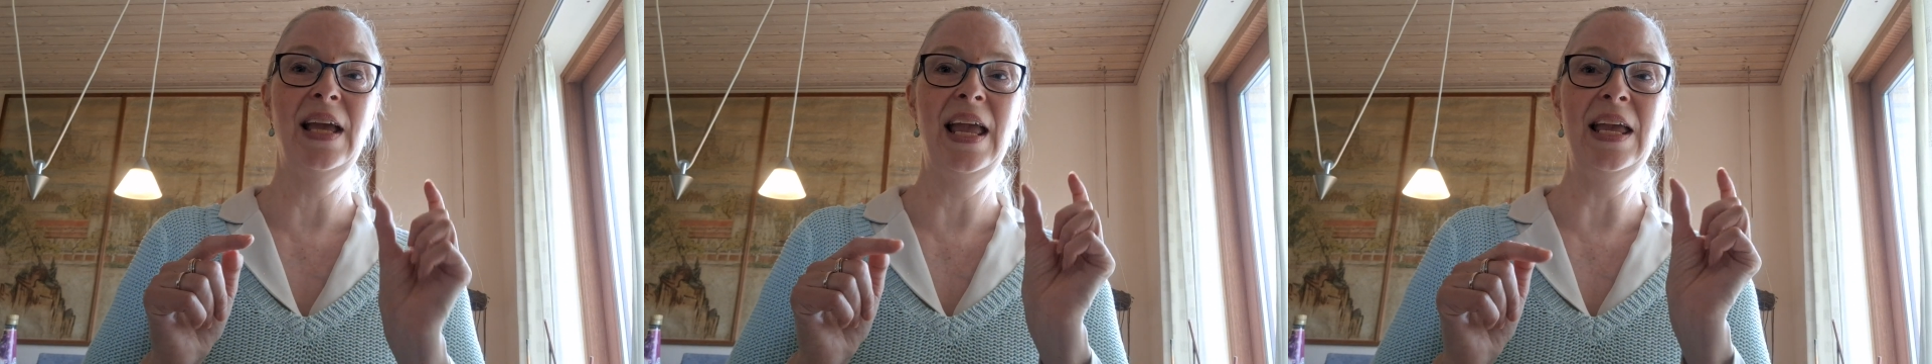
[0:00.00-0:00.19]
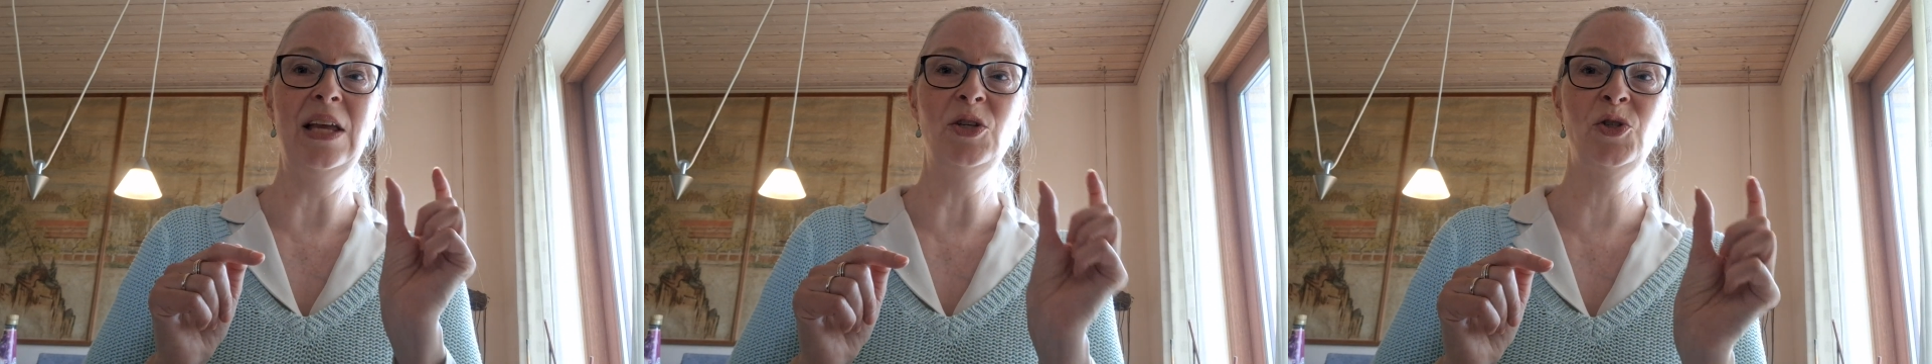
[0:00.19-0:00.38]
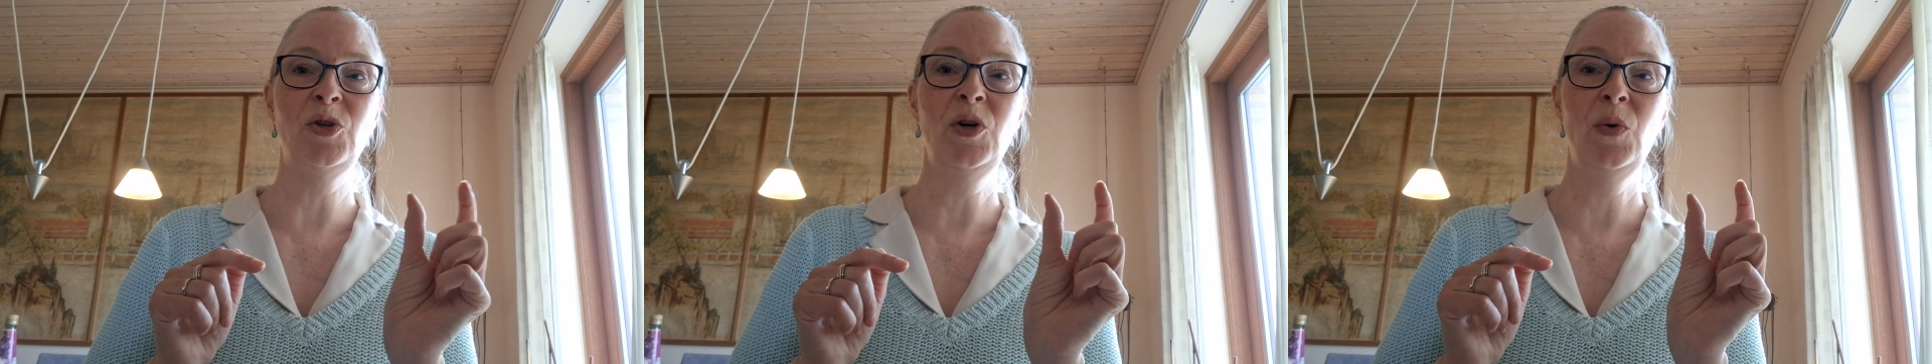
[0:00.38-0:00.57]
a
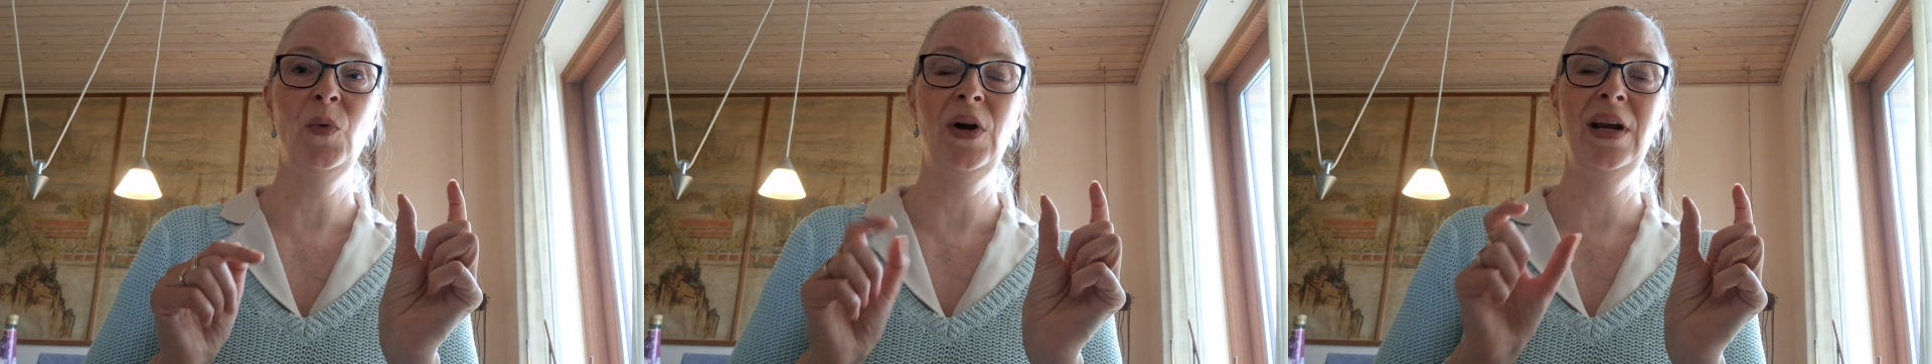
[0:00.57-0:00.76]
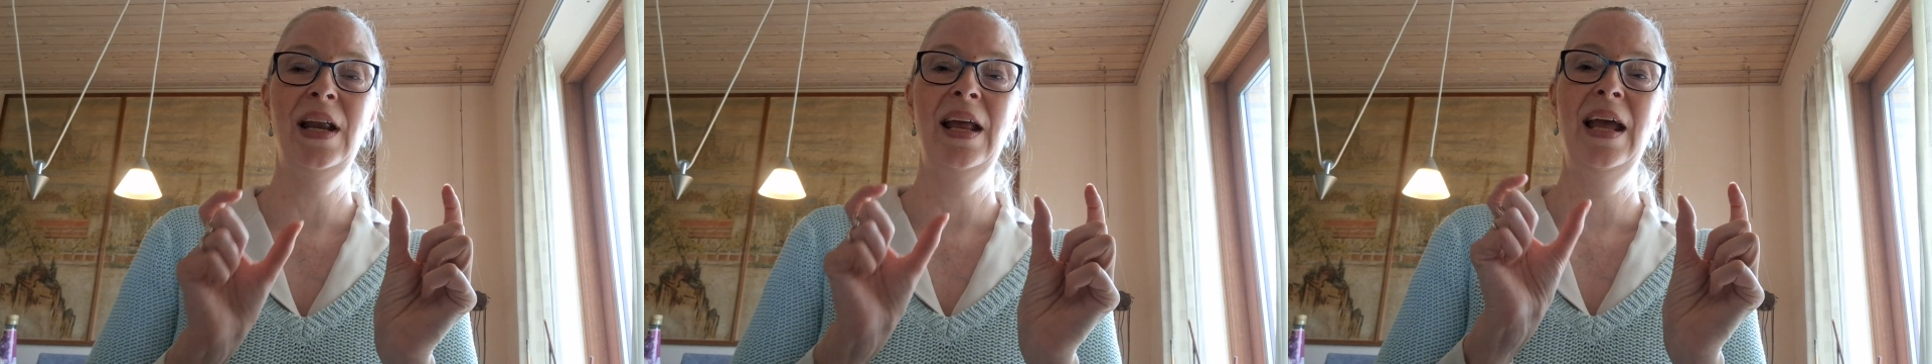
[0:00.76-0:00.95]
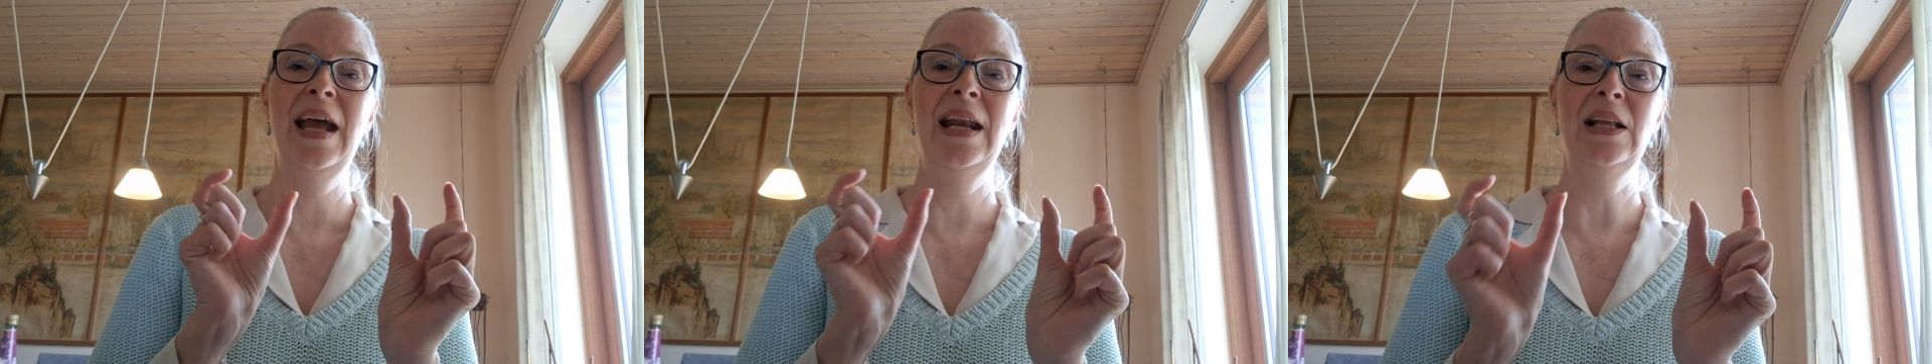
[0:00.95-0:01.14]
short
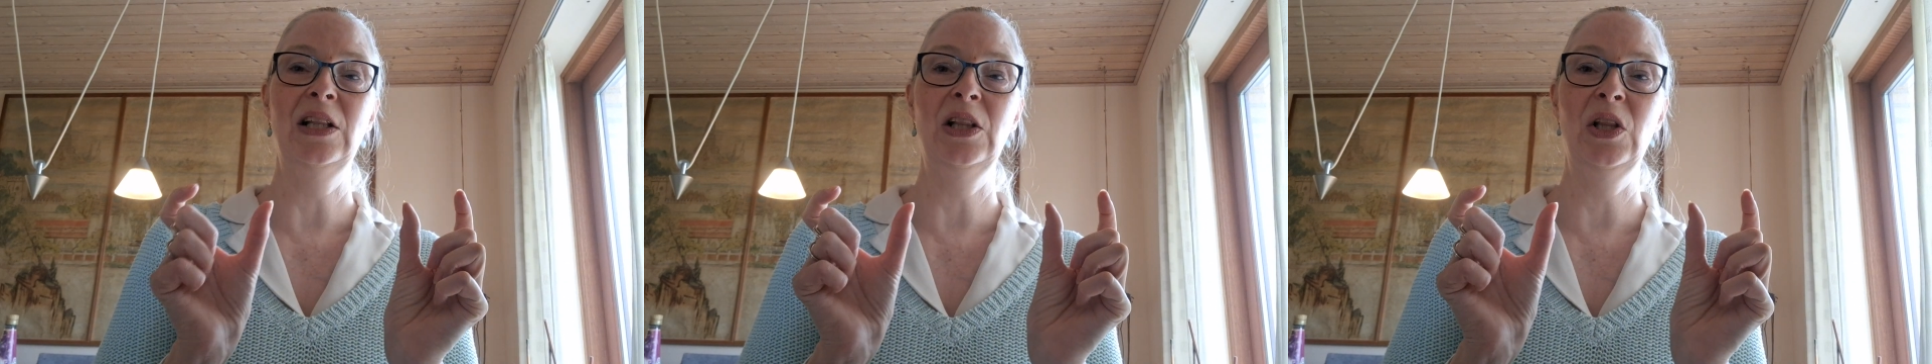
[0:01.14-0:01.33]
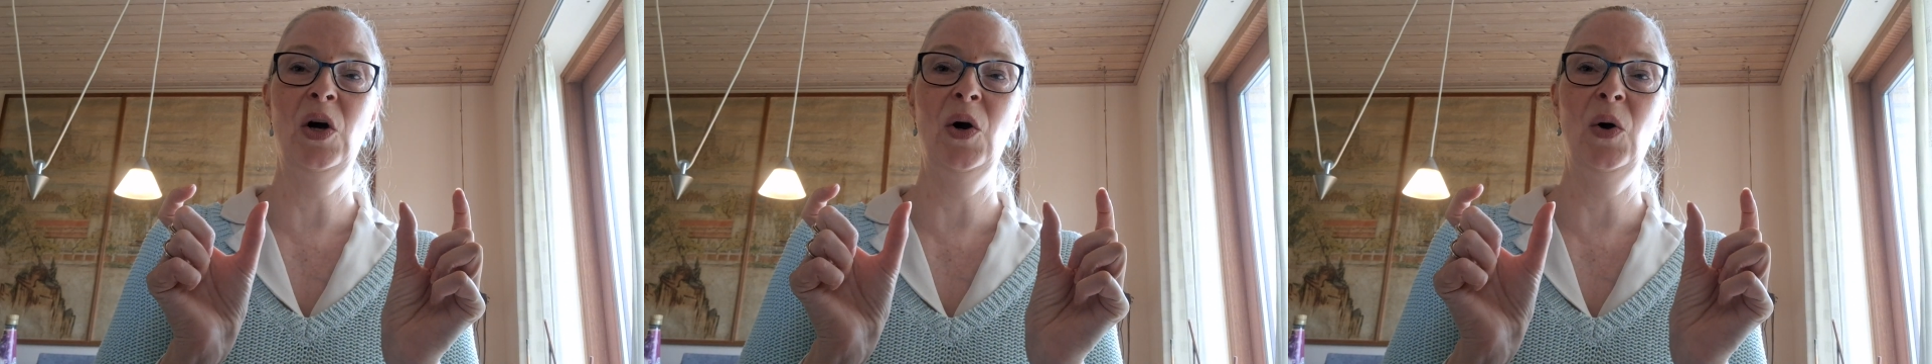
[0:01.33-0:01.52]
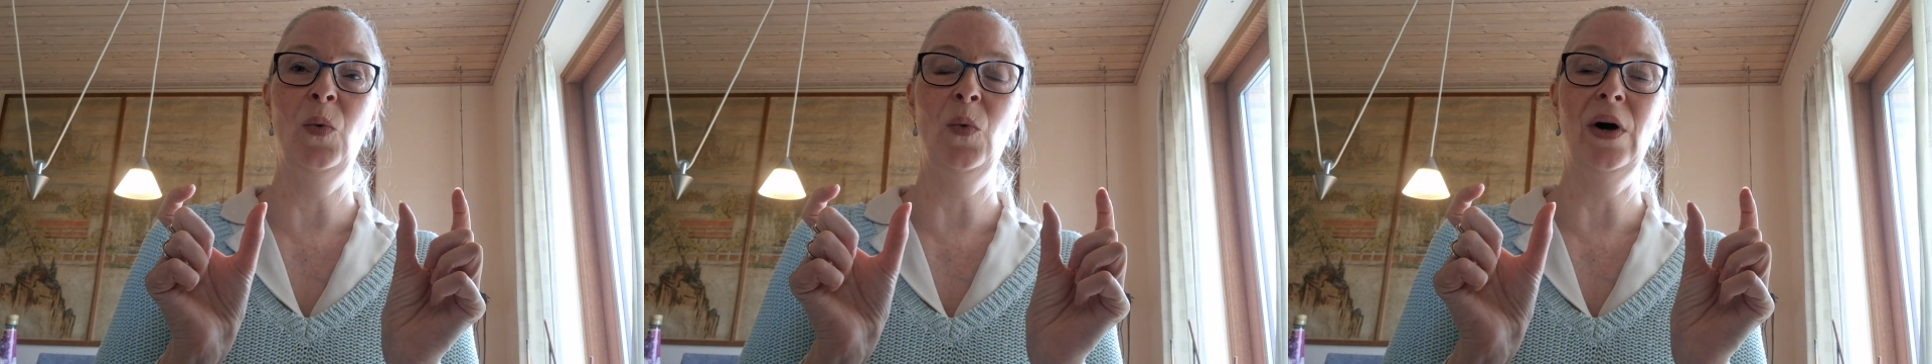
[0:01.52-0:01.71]
one and a
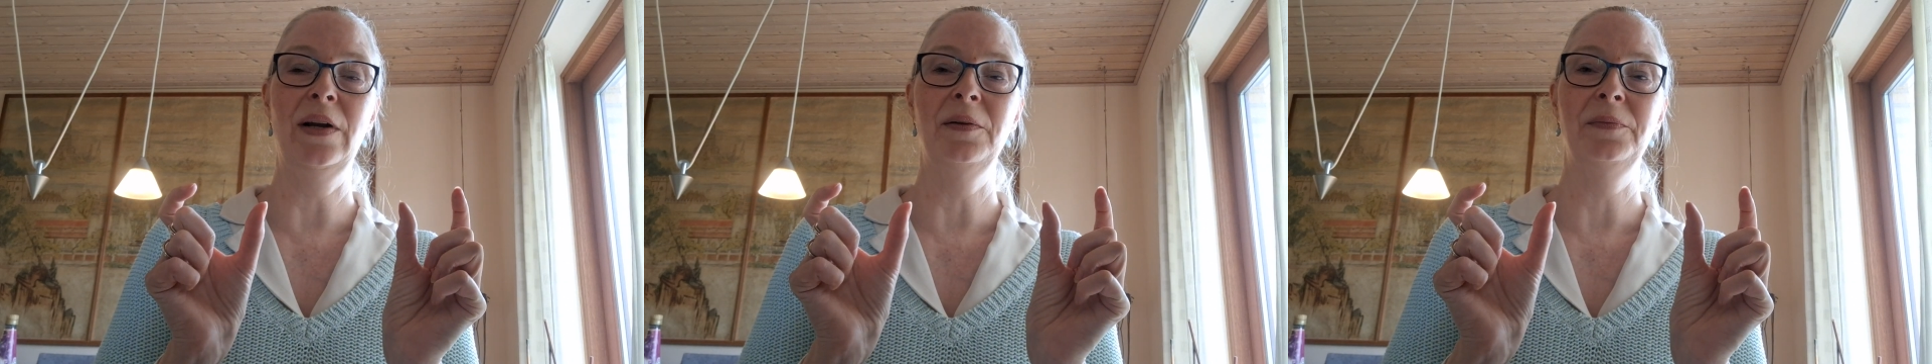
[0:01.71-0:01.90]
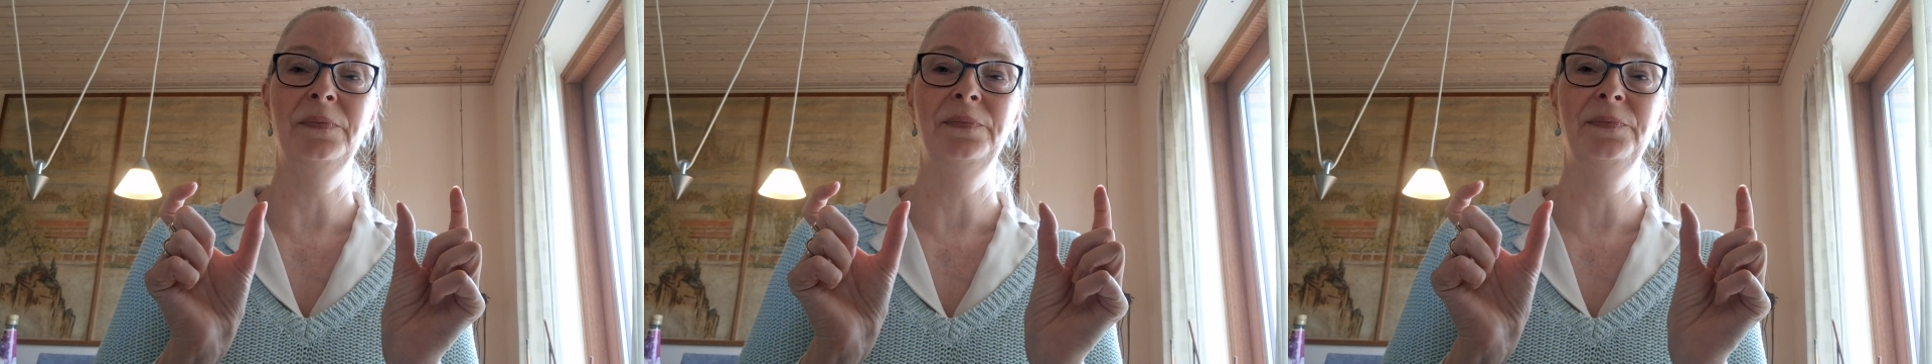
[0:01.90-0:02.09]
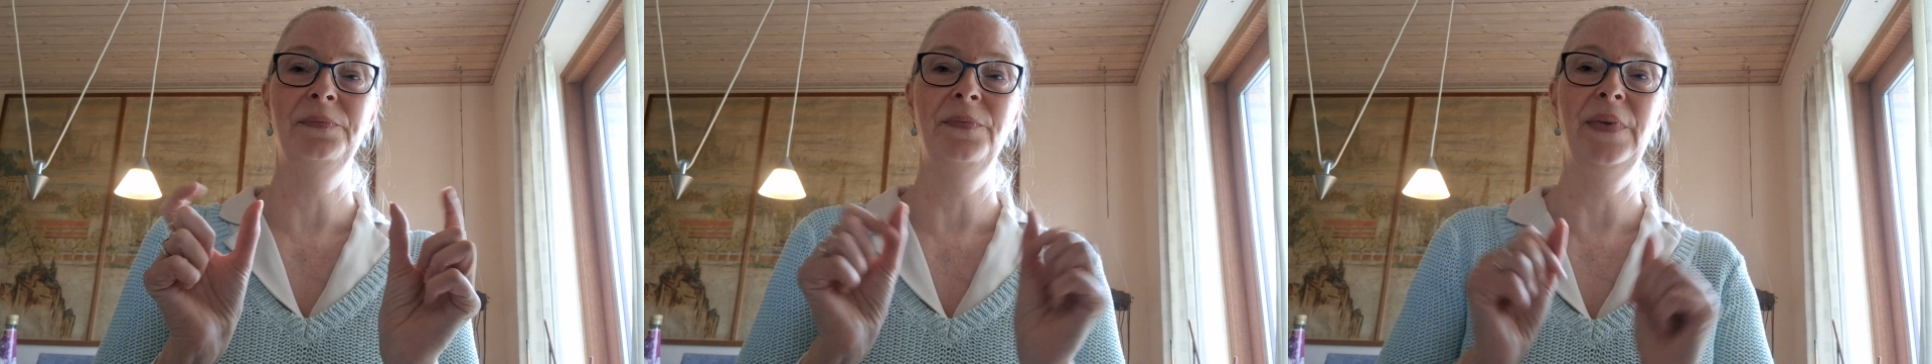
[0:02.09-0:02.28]
long one.
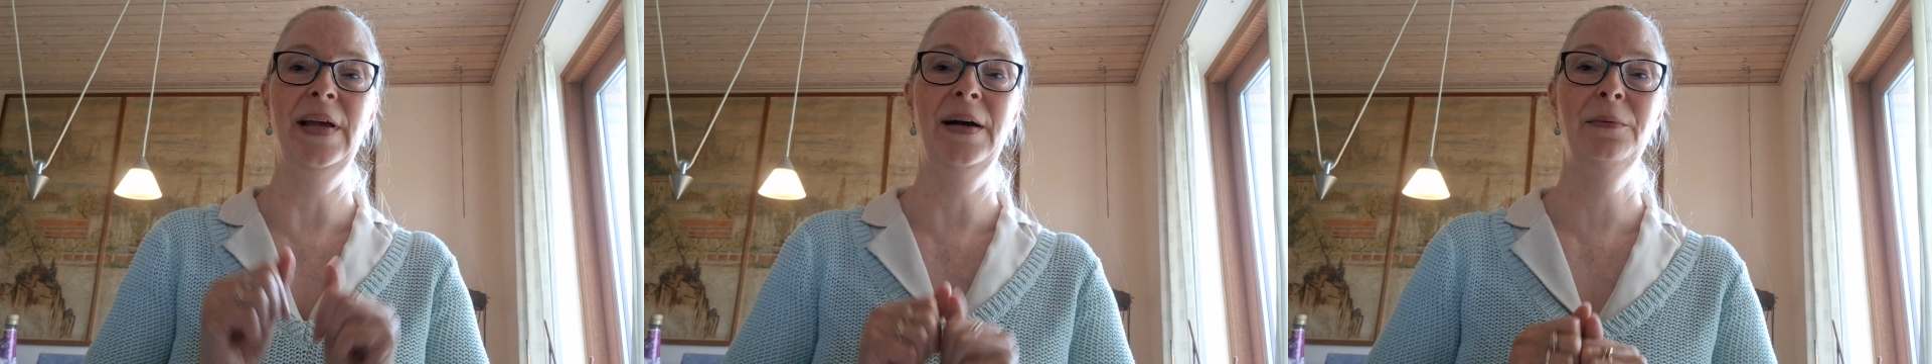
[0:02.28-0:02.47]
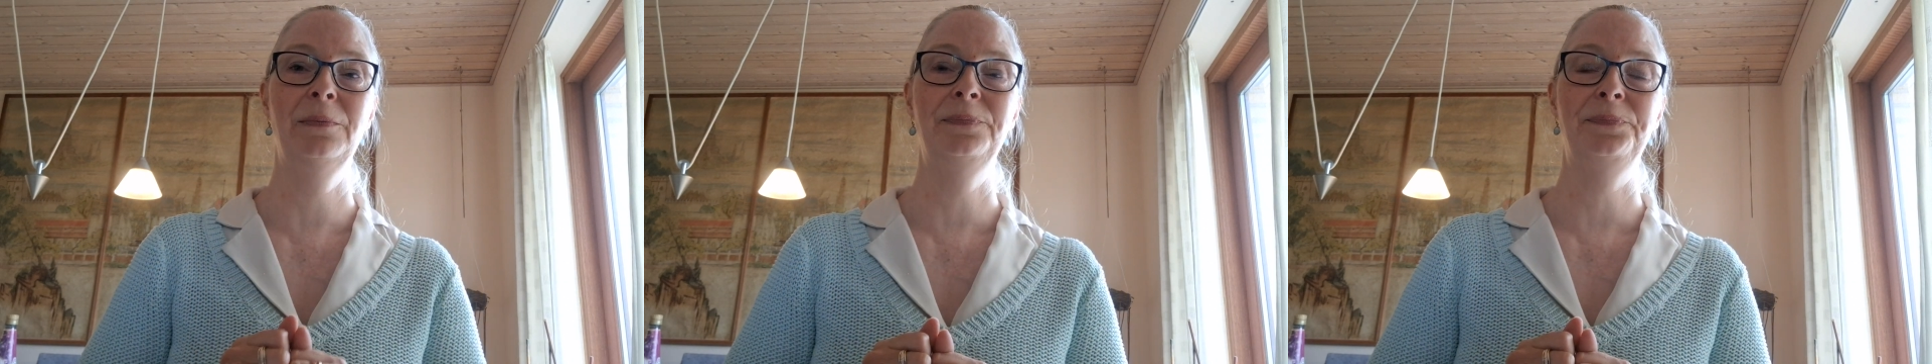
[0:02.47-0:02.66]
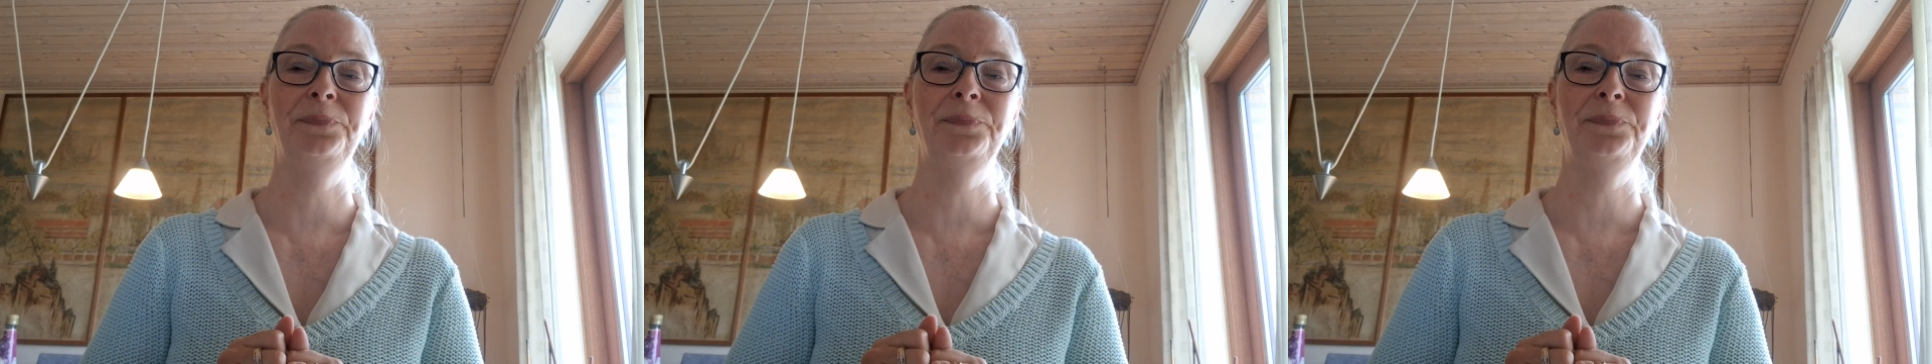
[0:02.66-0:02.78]
Yeah.